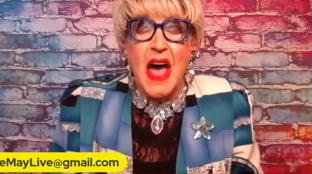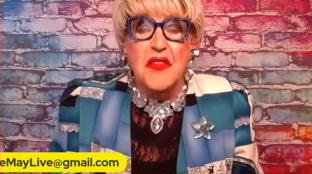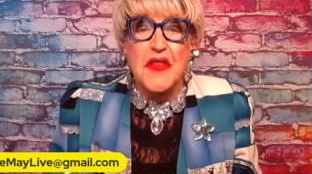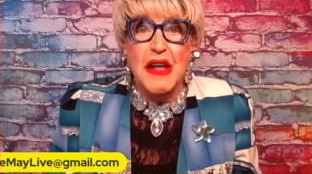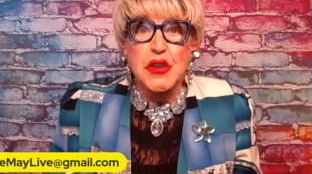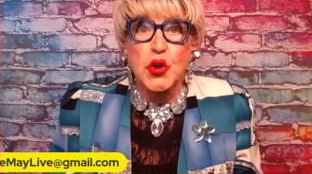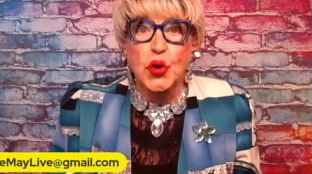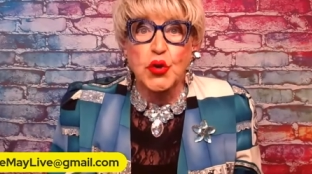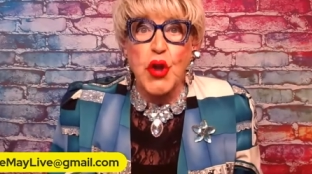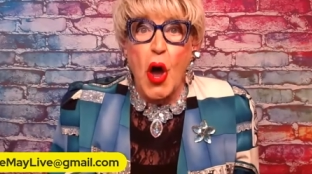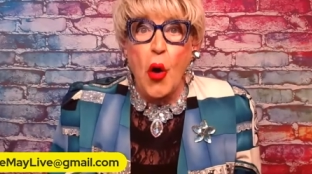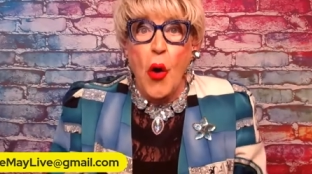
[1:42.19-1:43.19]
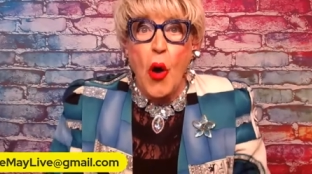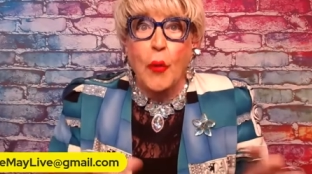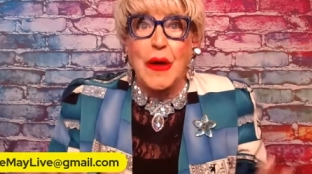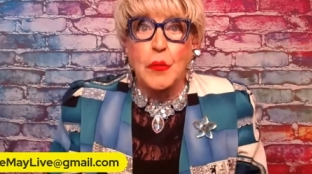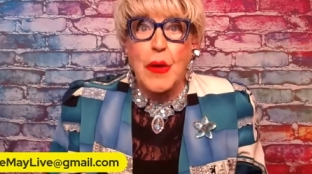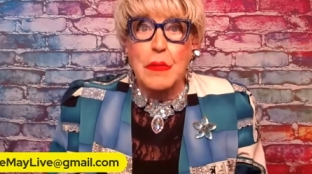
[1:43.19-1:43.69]
Then you'll know
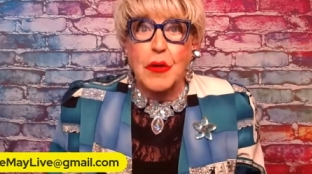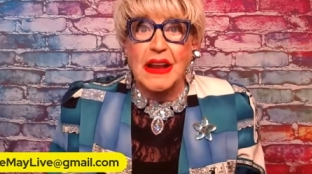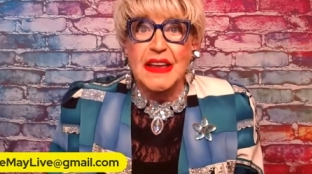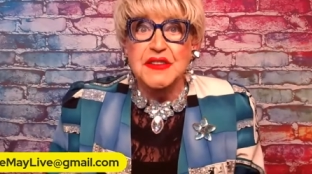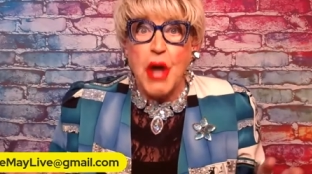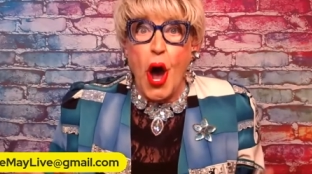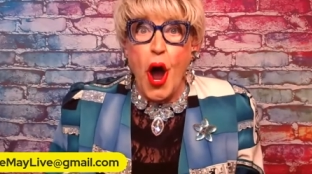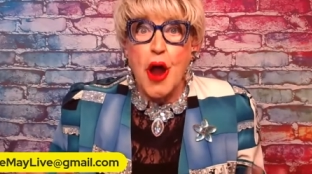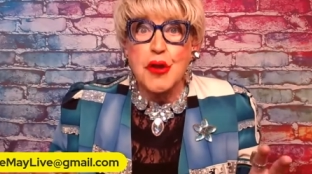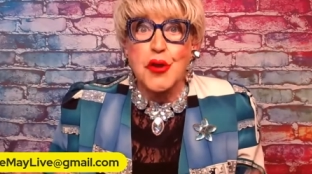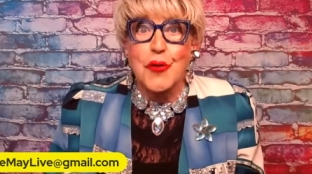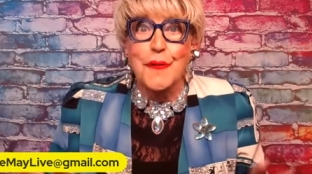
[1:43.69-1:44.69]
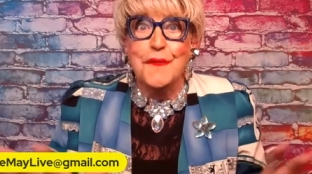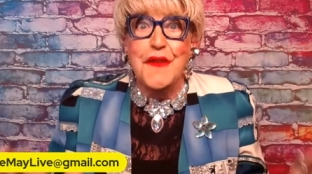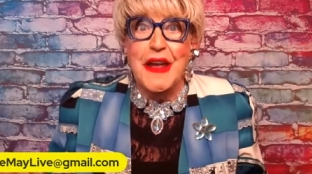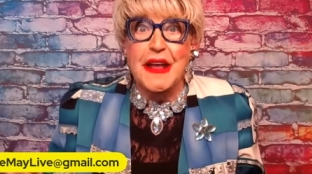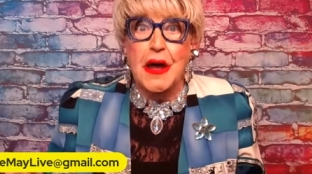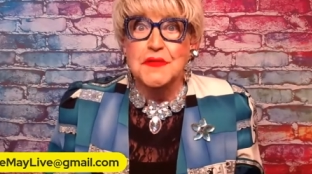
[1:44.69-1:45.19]
when we release our new
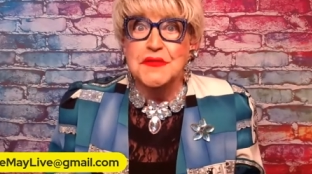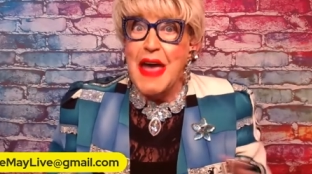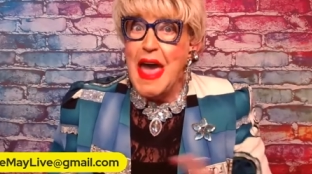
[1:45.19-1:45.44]
videos